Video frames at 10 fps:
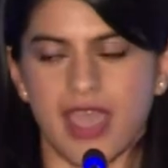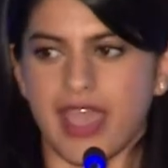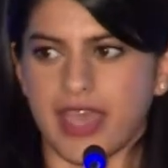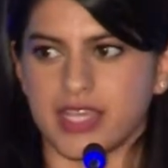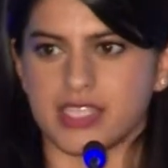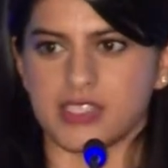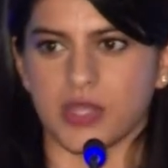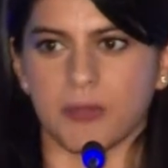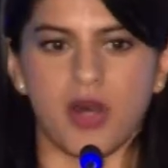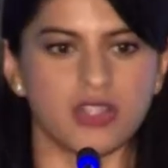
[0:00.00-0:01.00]
and
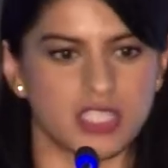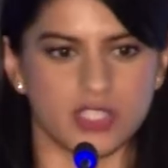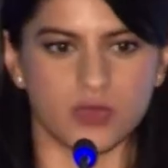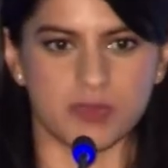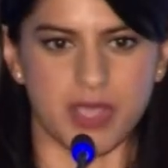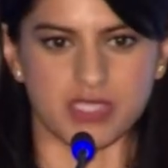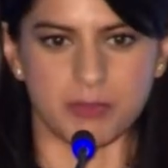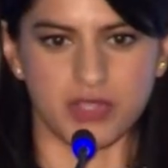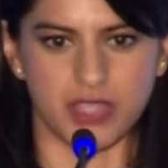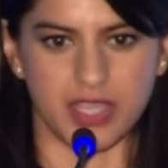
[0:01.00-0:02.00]
the politics of
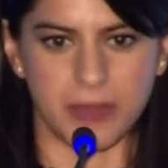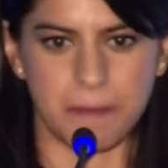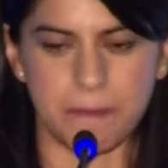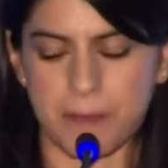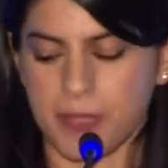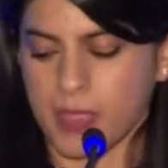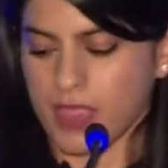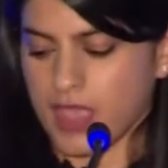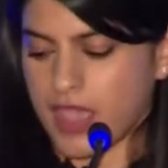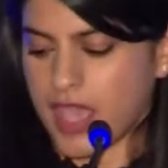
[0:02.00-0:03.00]
respectability.
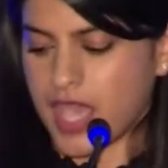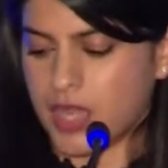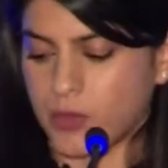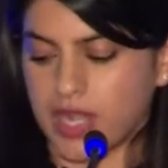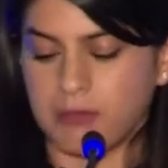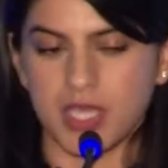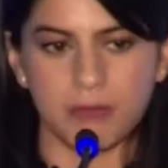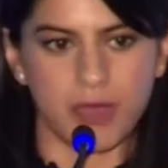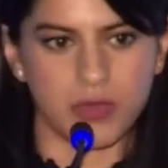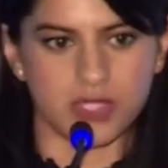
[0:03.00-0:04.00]
And what I mean
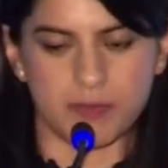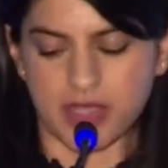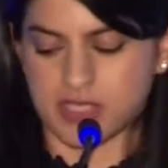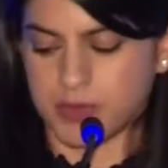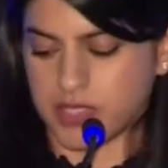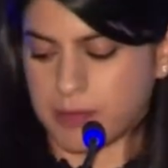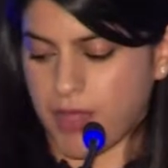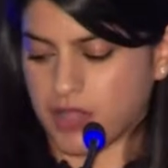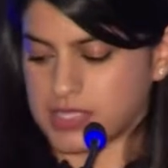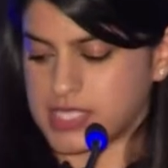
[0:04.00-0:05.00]
by respectability
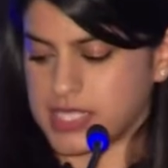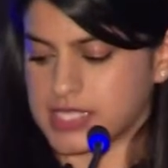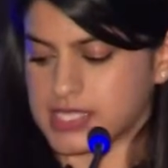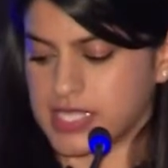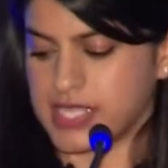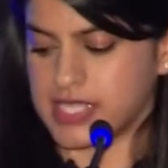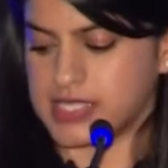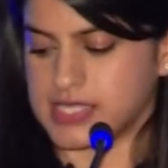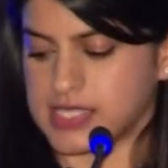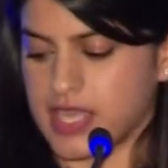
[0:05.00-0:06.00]
politics
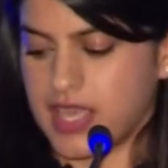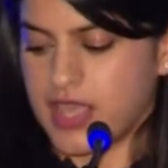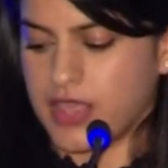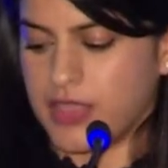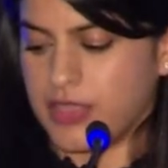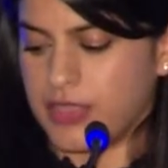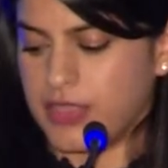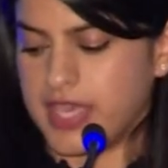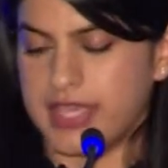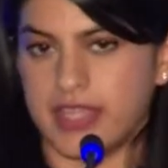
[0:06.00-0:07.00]
is
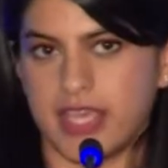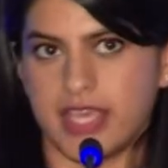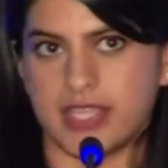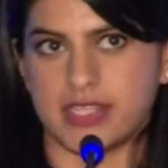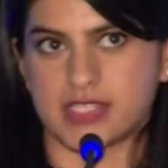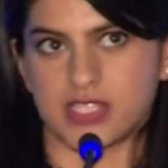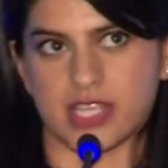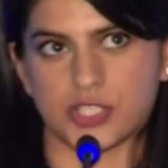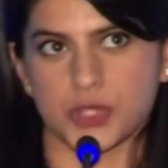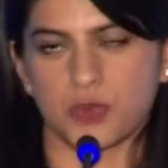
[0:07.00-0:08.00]
it, it's
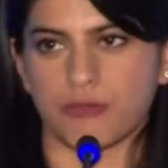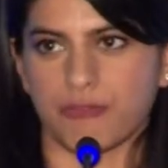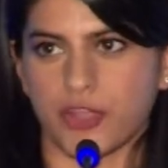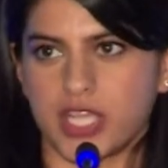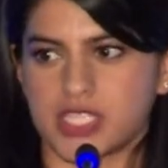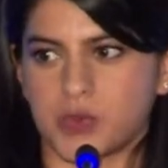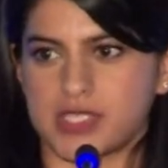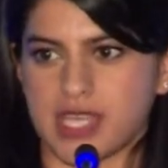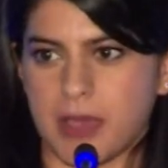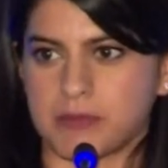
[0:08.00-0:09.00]
essentially referring to
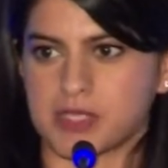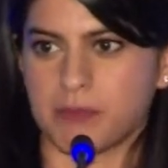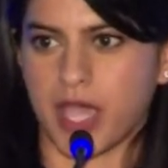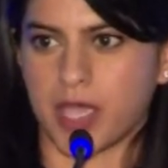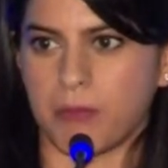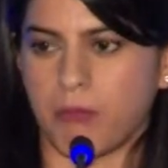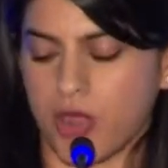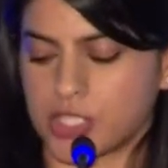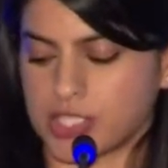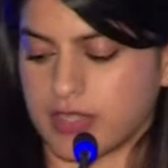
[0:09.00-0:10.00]
attempts by
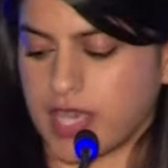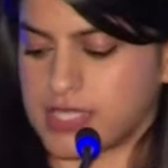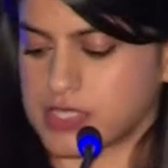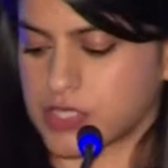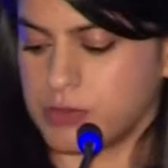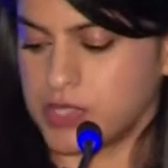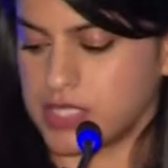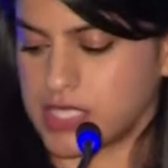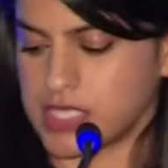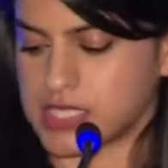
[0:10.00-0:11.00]
marginalized
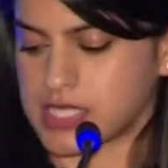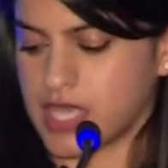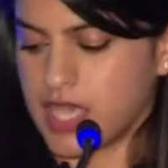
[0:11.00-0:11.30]
communities